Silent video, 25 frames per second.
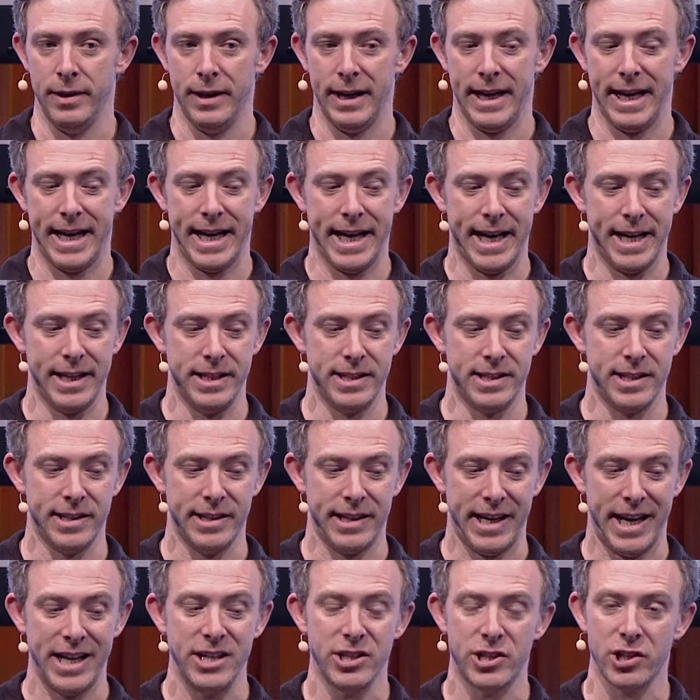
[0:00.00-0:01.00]
and
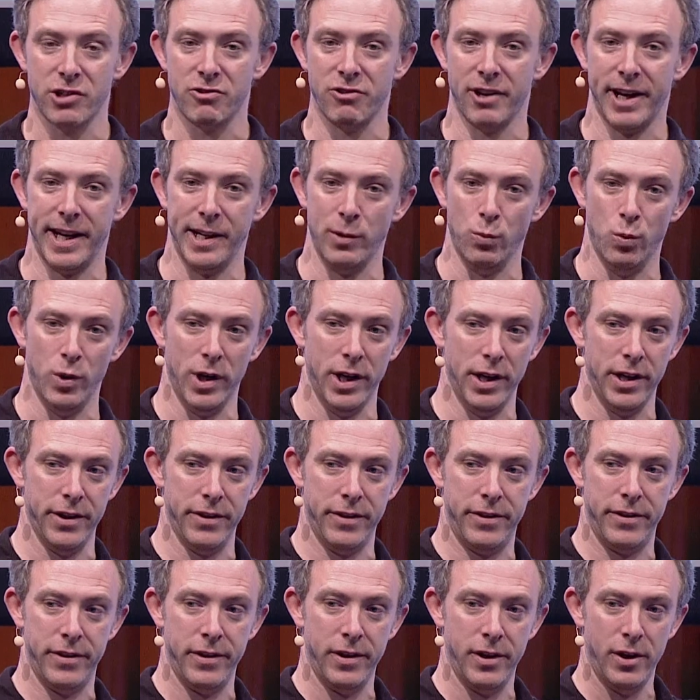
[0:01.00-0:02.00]
integrate
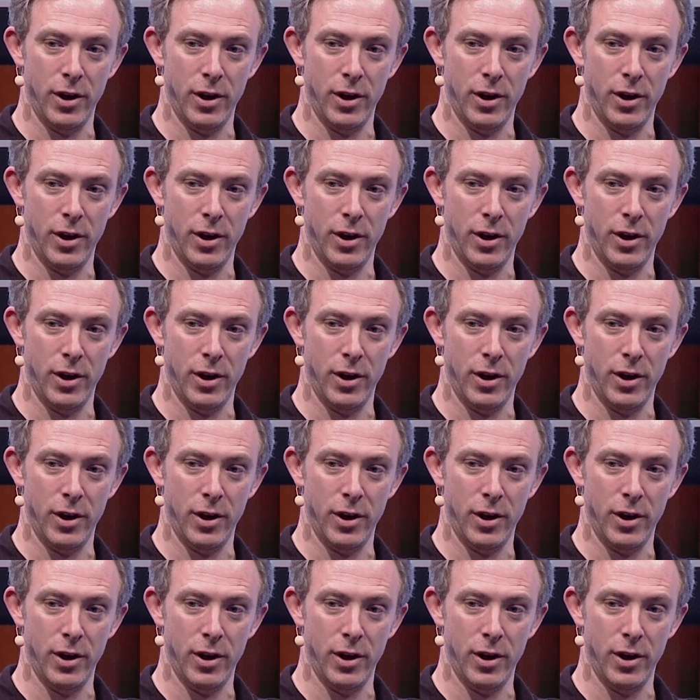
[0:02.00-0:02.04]
with